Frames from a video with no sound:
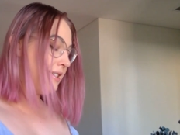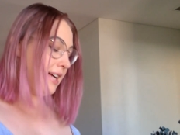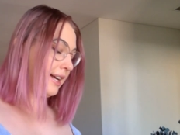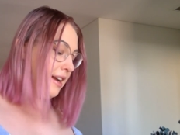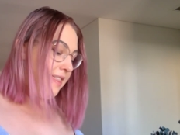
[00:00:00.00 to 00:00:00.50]
I
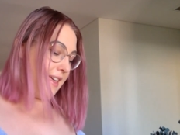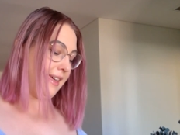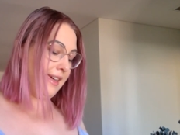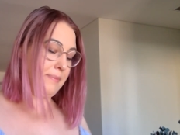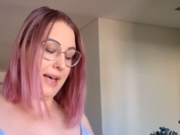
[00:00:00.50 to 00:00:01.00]
started
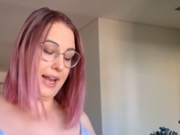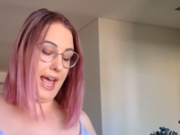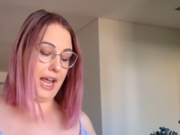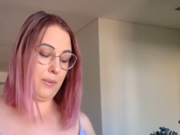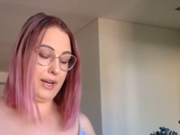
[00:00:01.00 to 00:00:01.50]
thinking
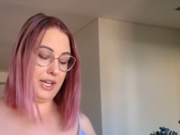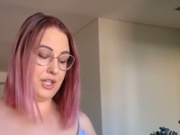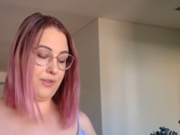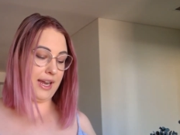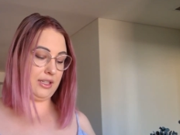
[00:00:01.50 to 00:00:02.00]
about, hey, when I
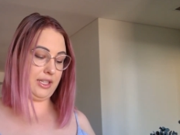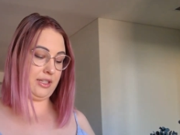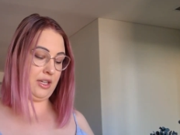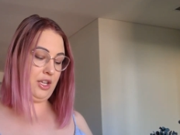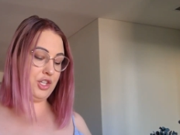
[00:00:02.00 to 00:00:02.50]
do
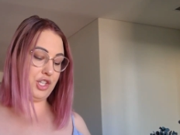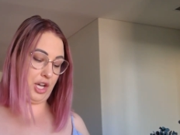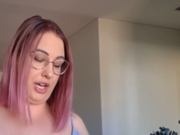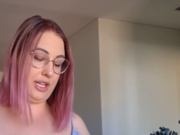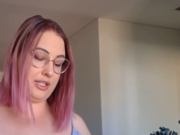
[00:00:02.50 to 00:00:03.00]
raglan
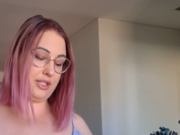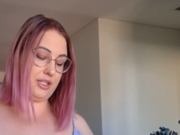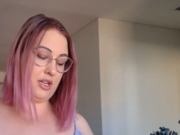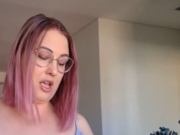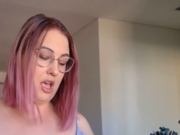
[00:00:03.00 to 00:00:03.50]

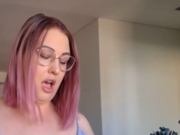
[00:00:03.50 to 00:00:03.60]
shirts,